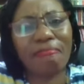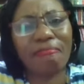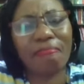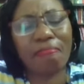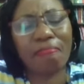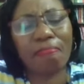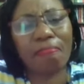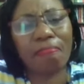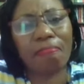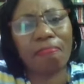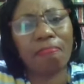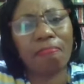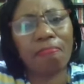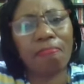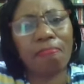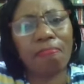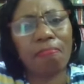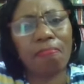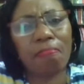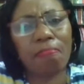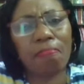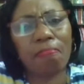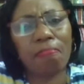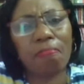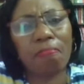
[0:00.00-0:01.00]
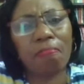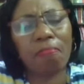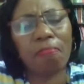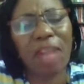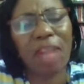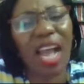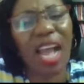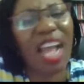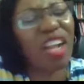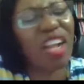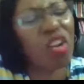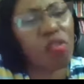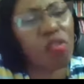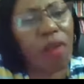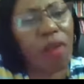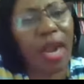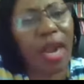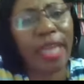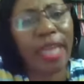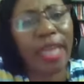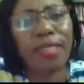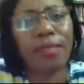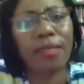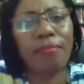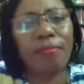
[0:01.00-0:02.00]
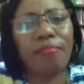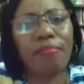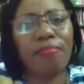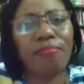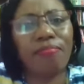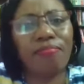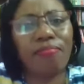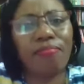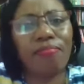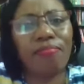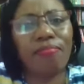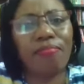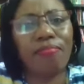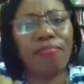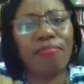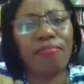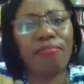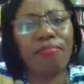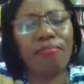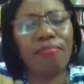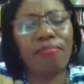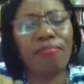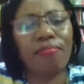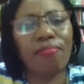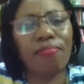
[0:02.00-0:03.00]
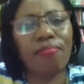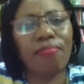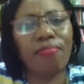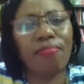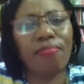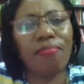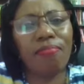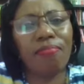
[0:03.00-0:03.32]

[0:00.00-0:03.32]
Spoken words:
[no speech]